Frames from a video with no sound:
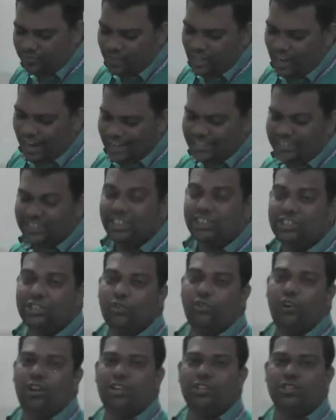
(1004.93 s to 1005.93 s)
acids
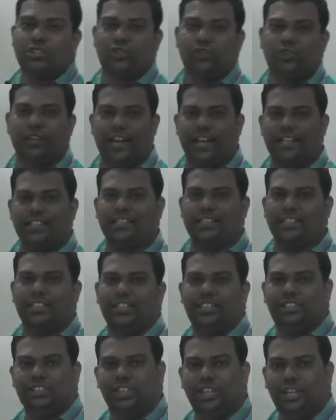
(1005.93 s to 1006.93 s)
evolve H2 gas
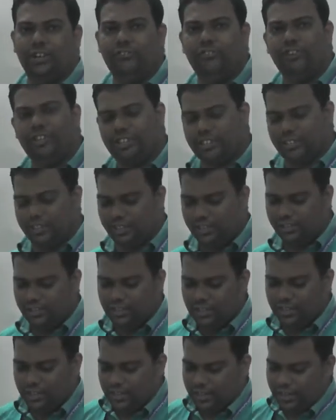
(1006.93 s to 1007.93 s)
easily with
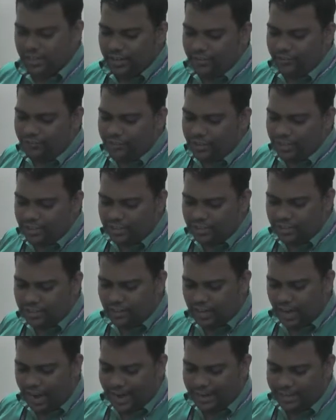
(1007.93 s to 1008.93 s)

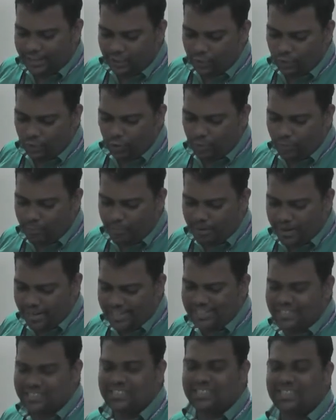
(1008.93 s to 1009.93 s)
active
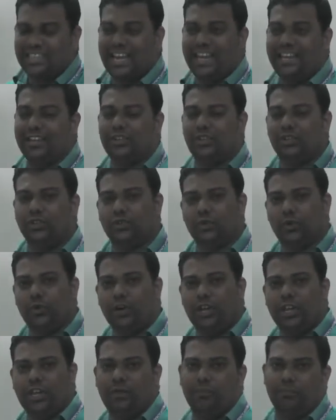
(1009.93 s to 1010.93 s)
metals like
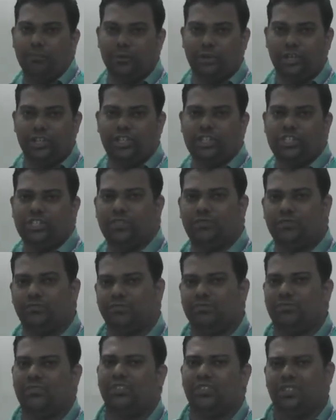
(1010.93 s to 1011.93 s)
sodium,
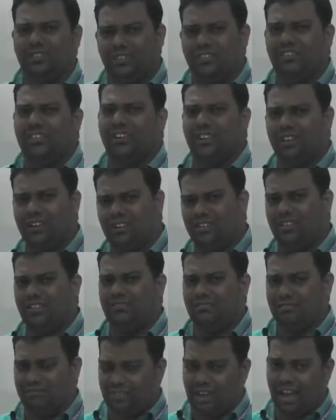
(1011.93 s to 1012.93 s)
potassium,
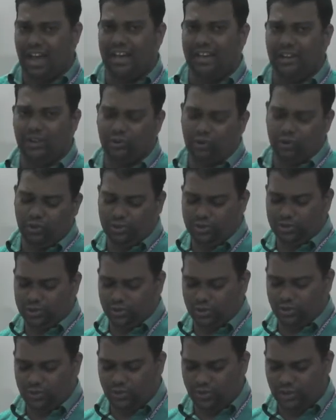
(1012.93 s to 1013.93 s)
iron
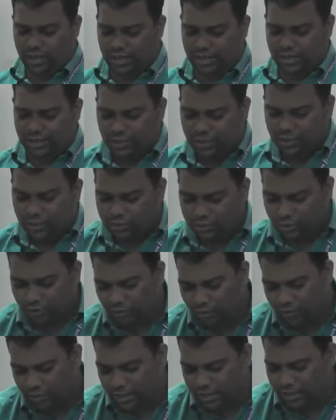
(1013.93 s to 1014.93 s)
also. Okay, so
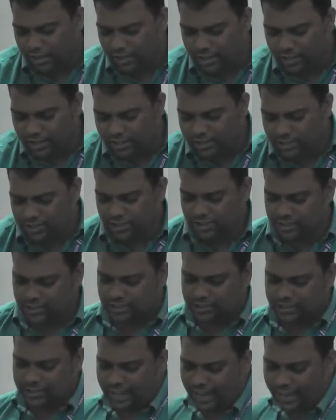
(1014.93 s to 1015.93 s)
we will
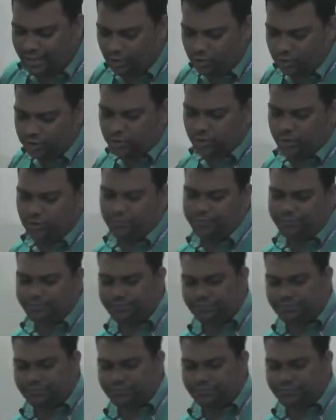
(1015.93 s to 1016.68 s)
discuss that also.